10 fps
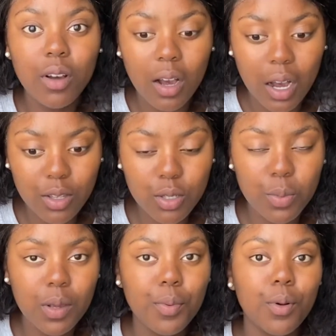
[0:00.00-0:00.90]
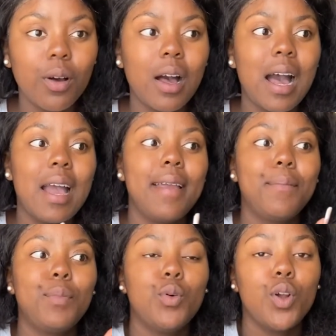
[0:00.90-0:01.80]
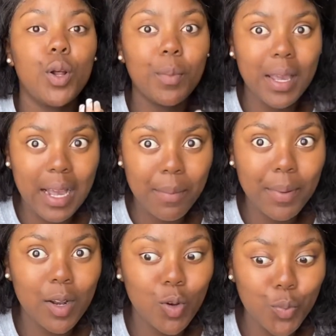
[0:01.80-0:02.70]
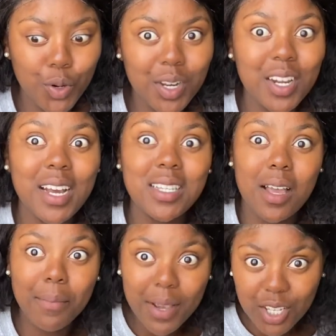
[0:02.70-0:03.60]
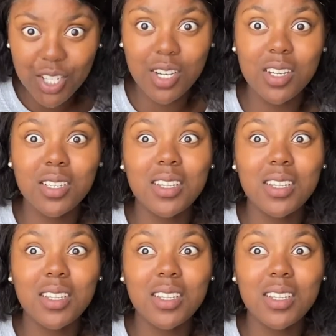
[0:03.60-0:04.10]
out to people. I put on makeup, I look pretty, I take pictures.